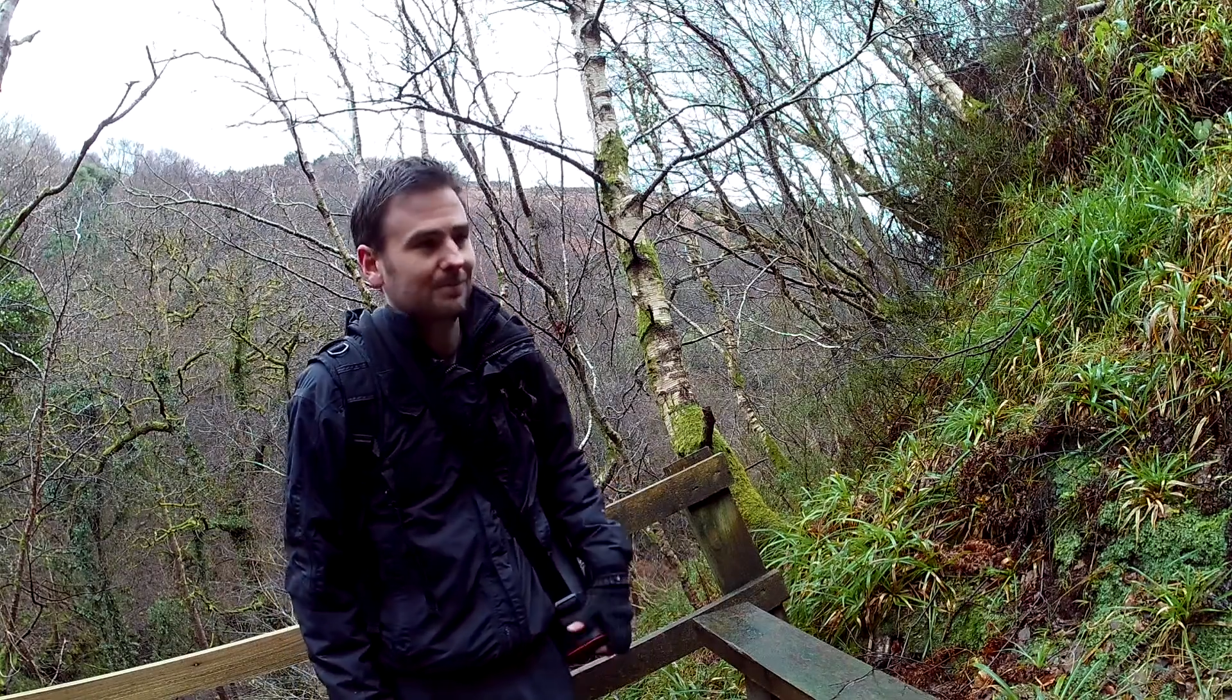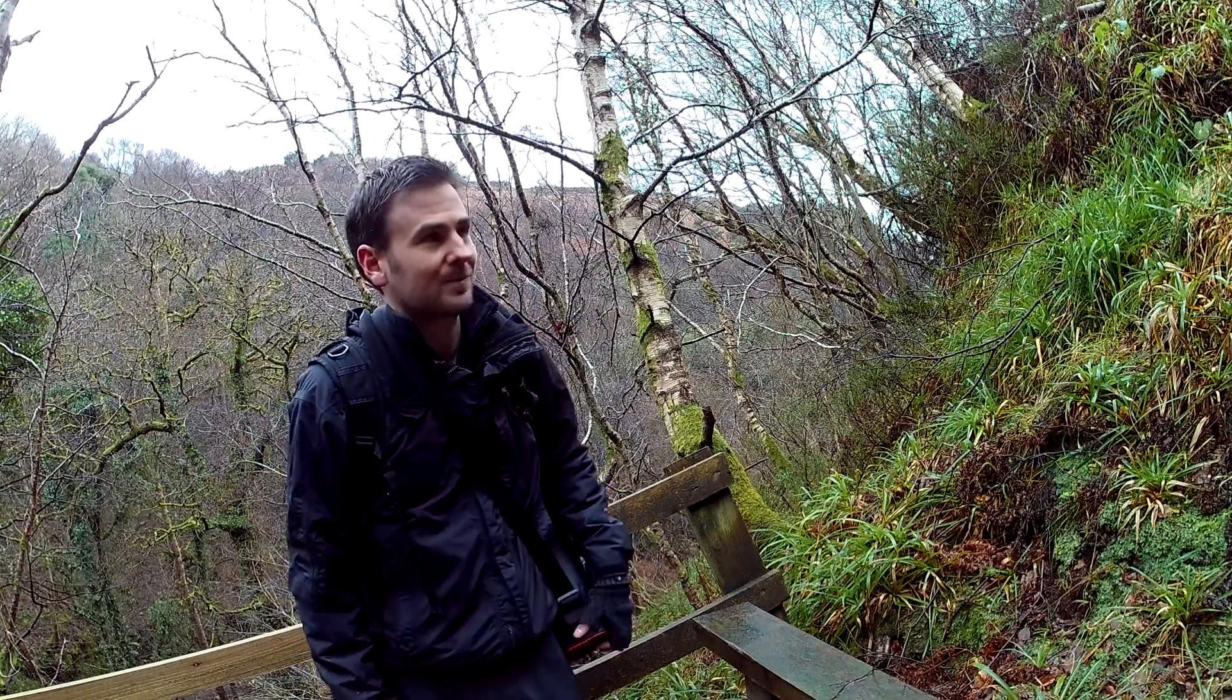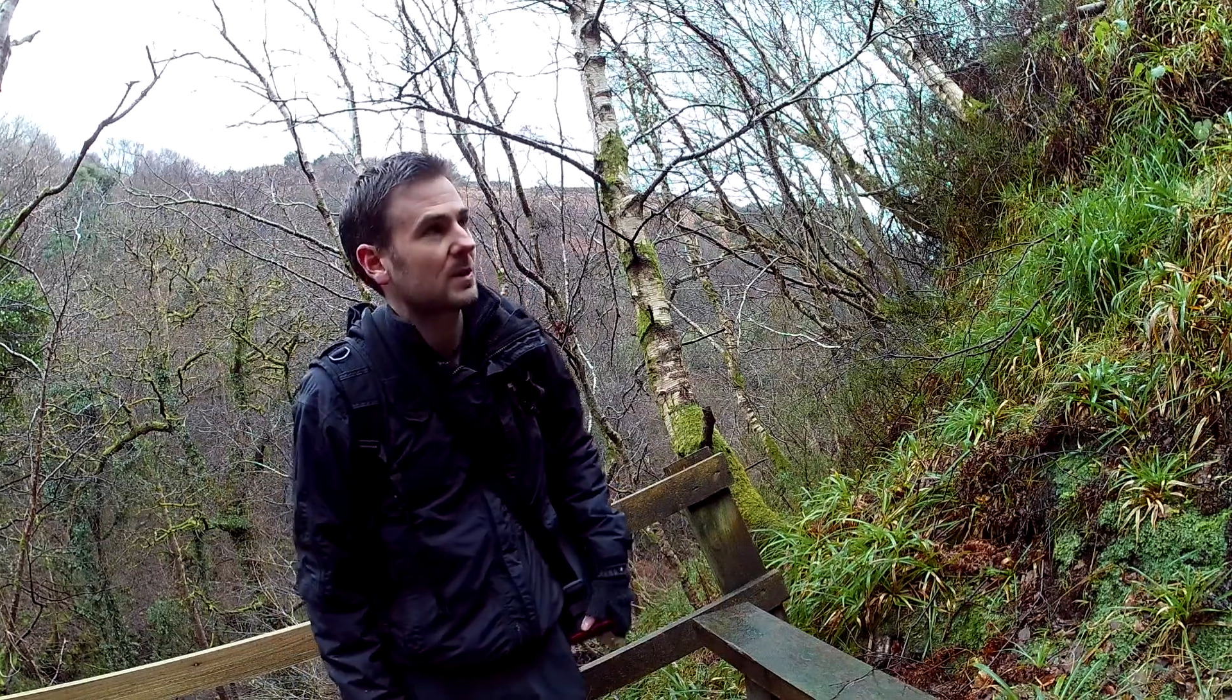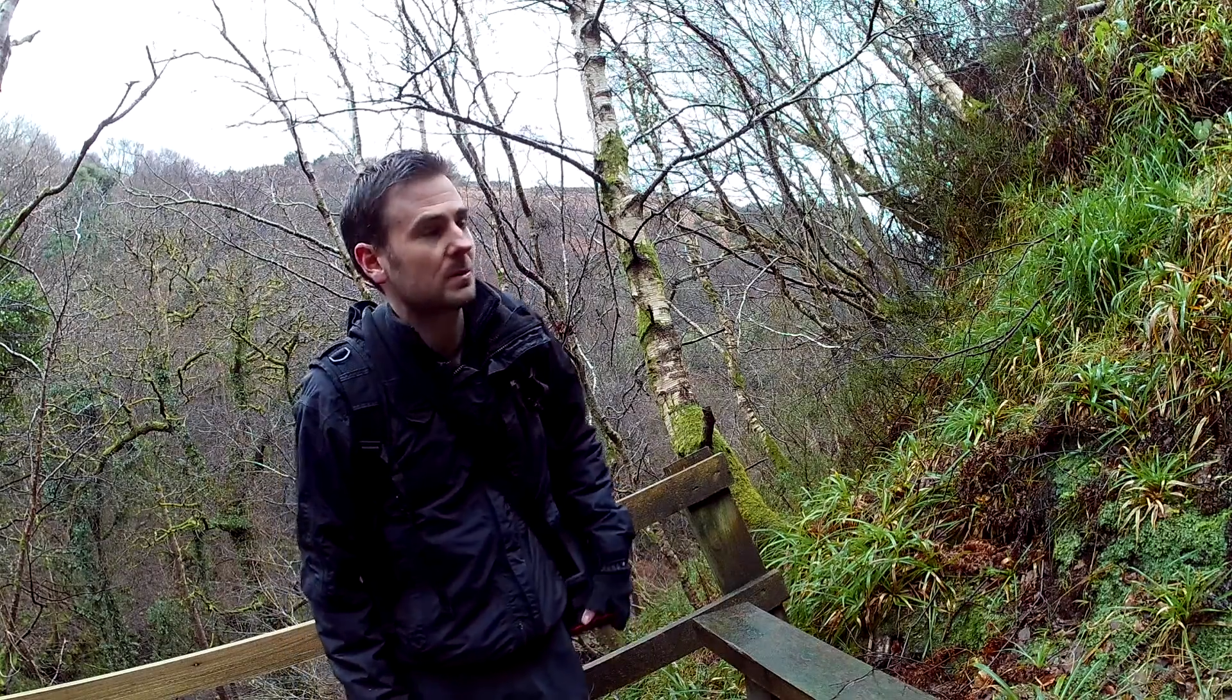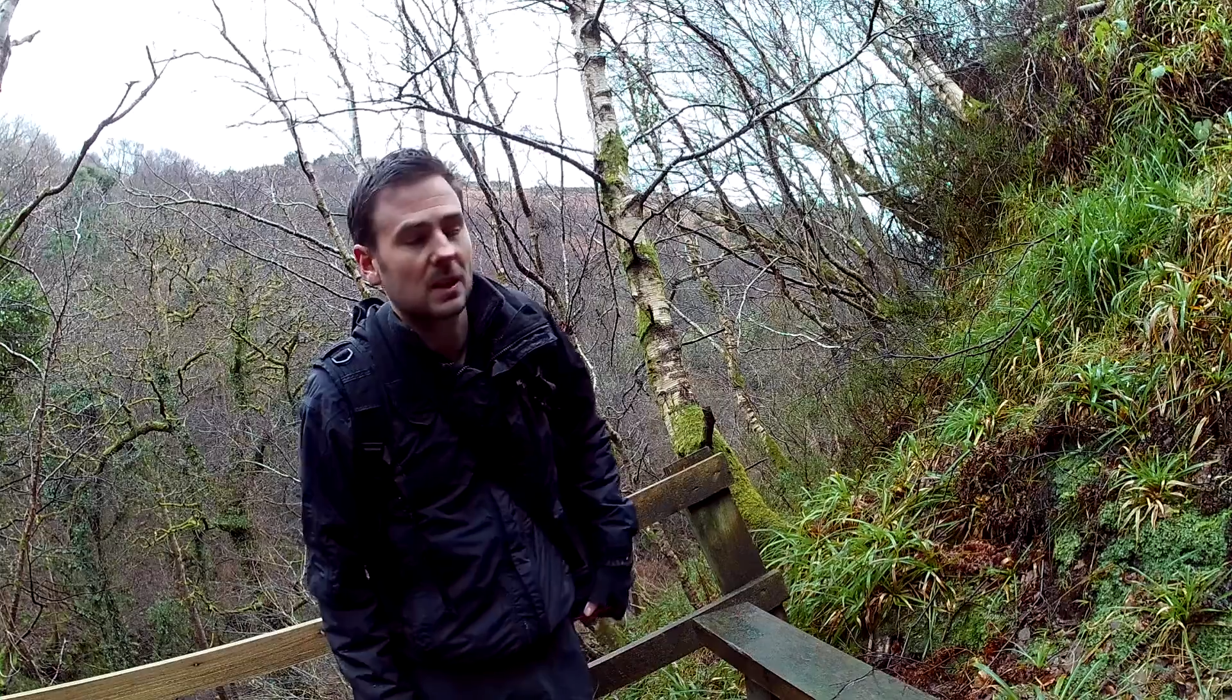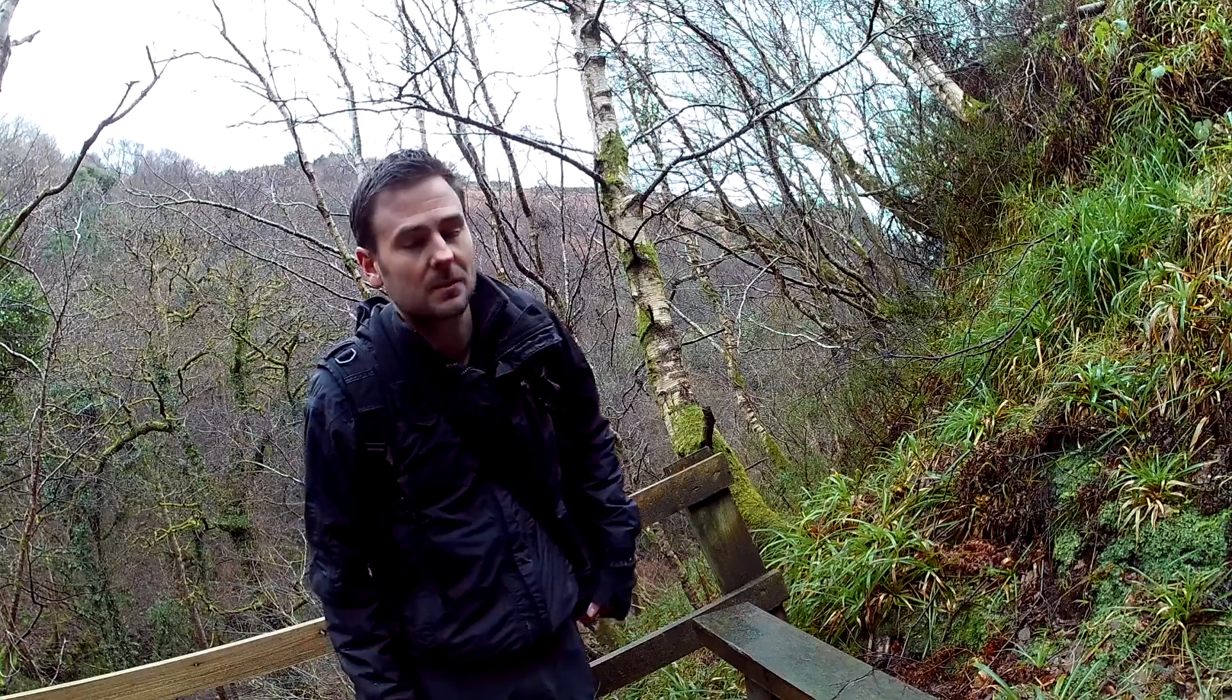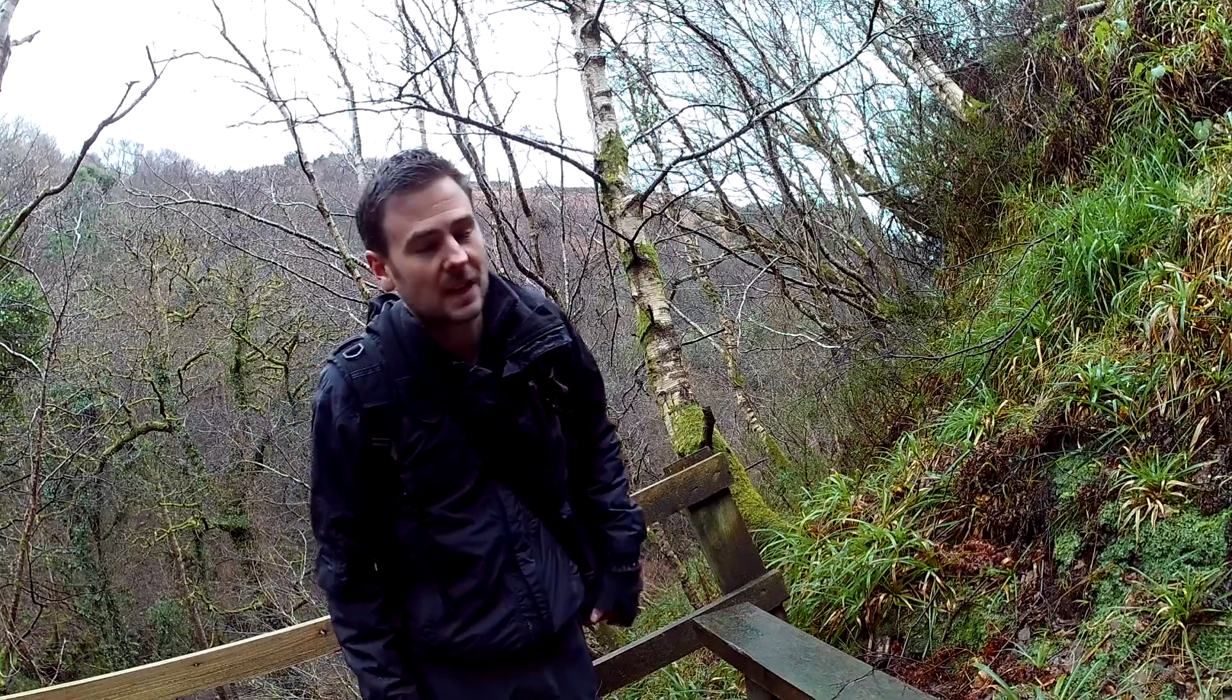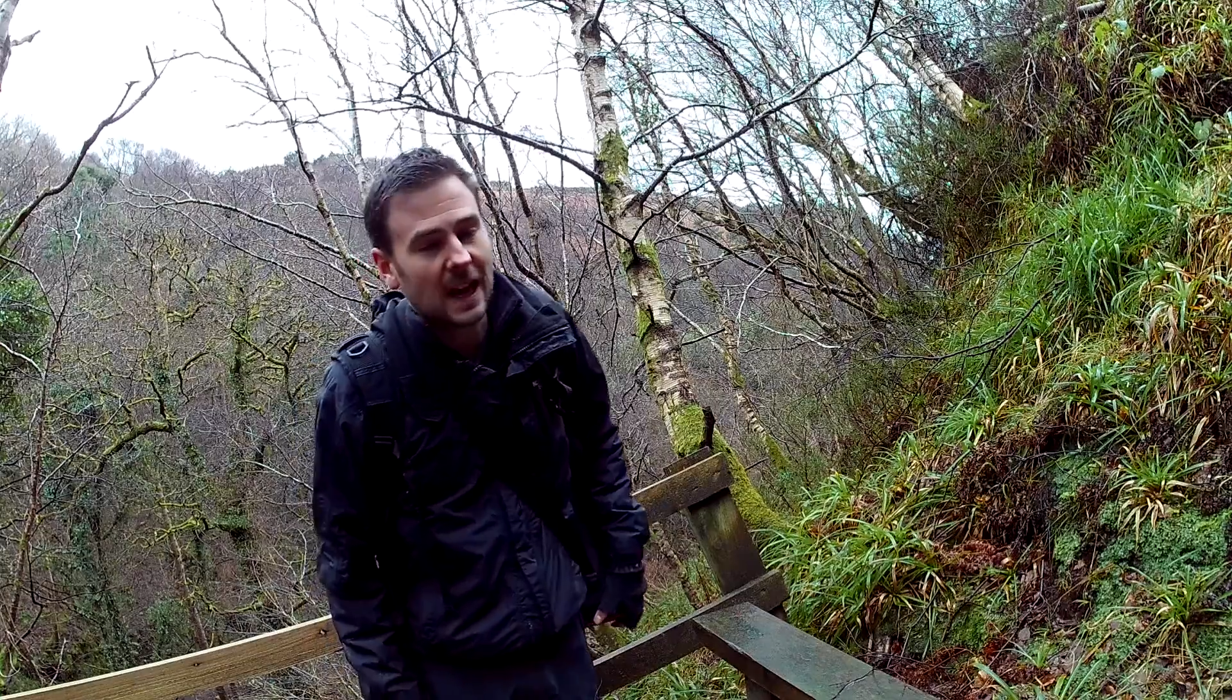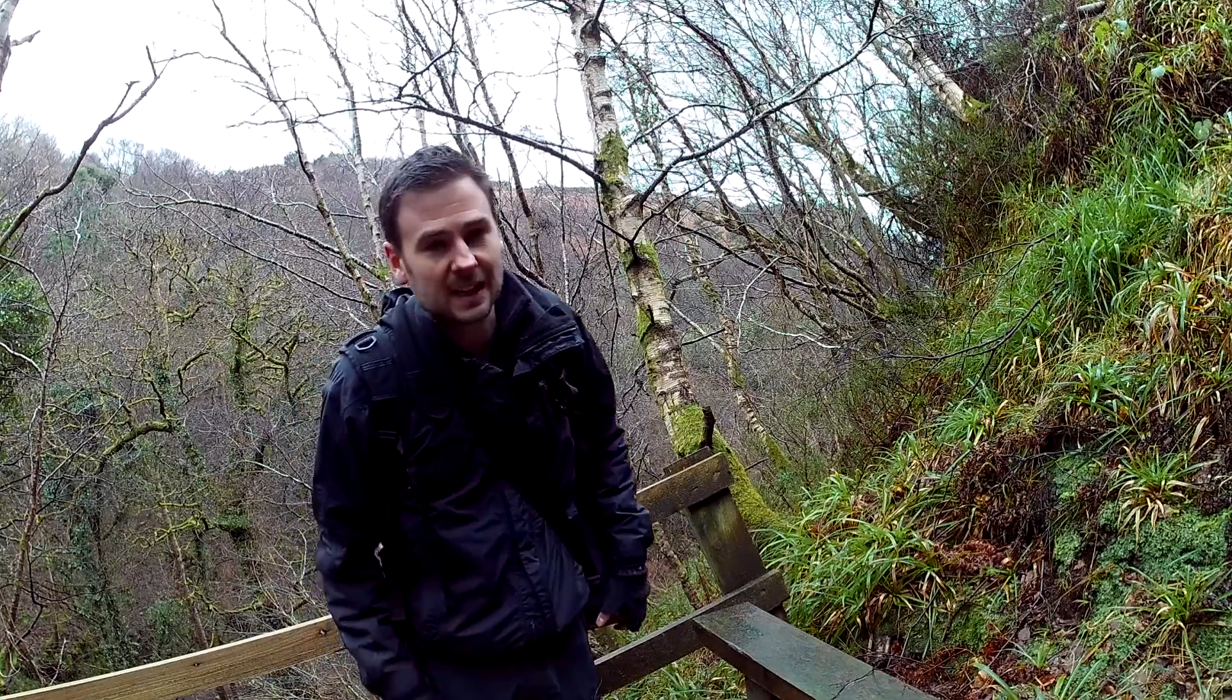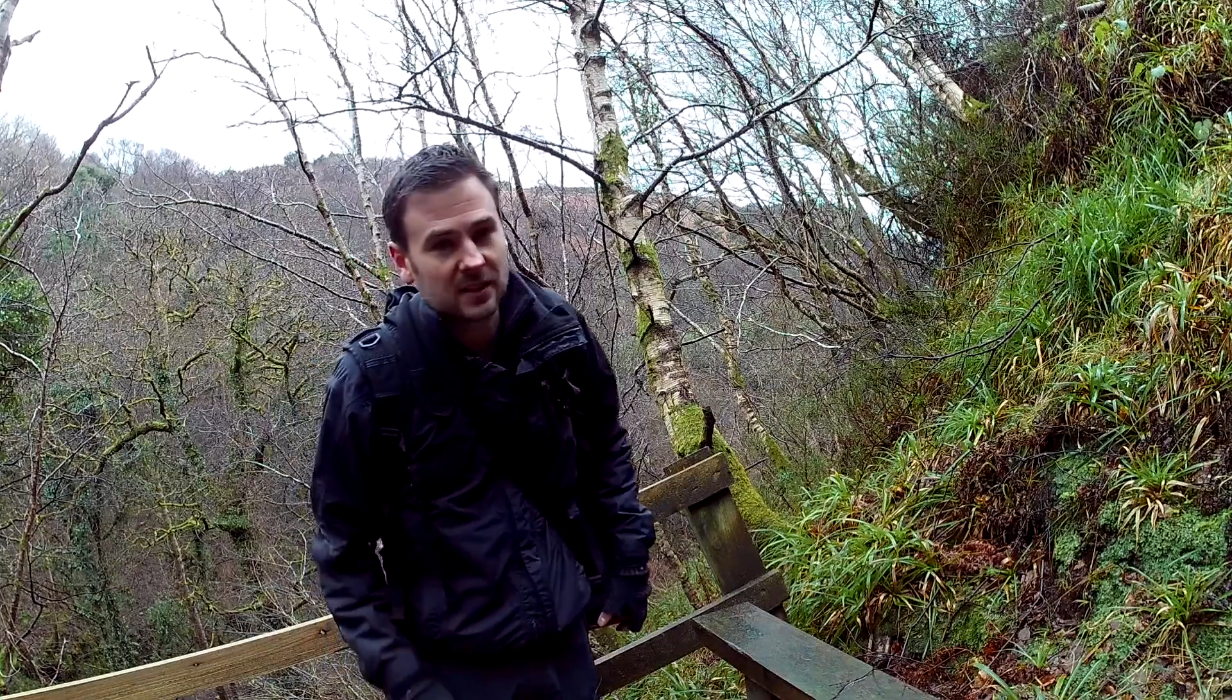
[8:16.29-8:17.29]
sometimes the
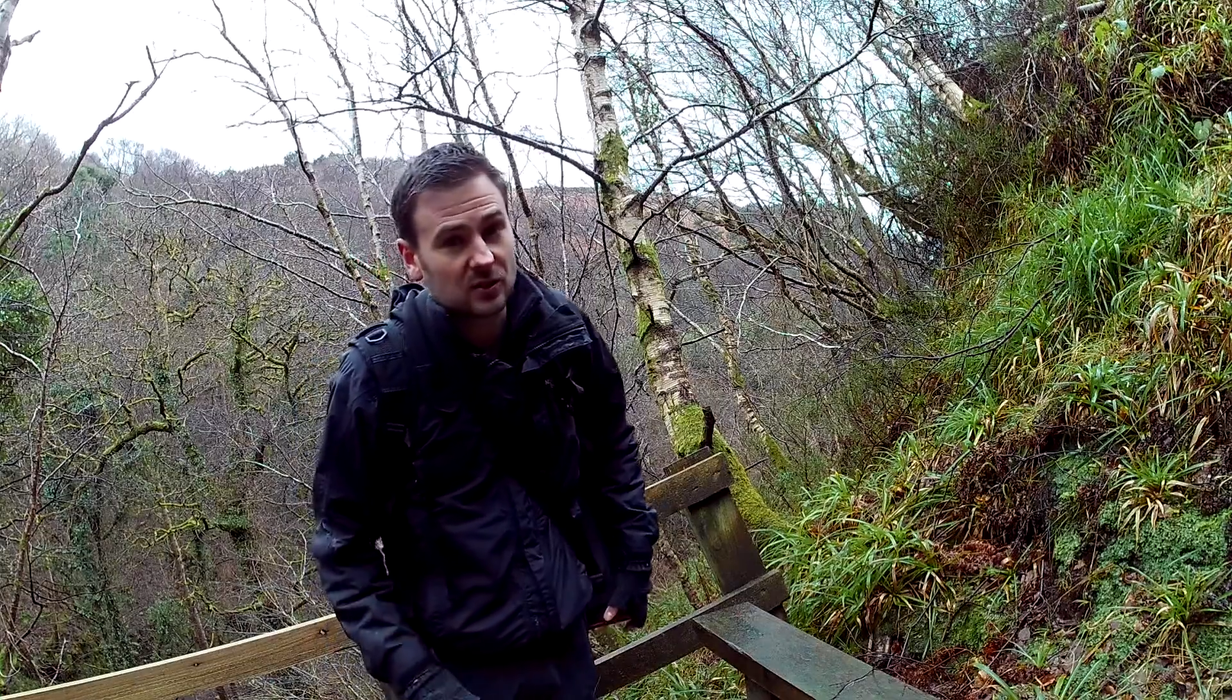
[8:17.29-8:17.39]
hassle